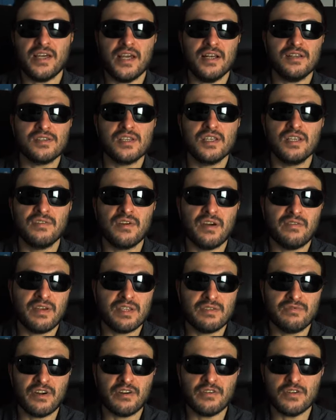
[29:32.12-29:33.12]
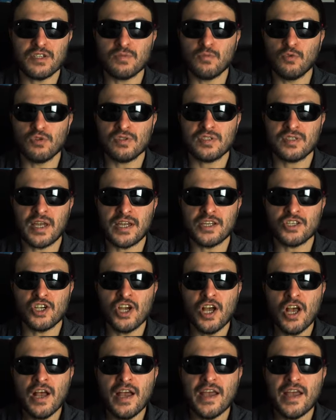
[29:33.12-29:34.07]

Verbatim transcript: The LCD5 has very small stage.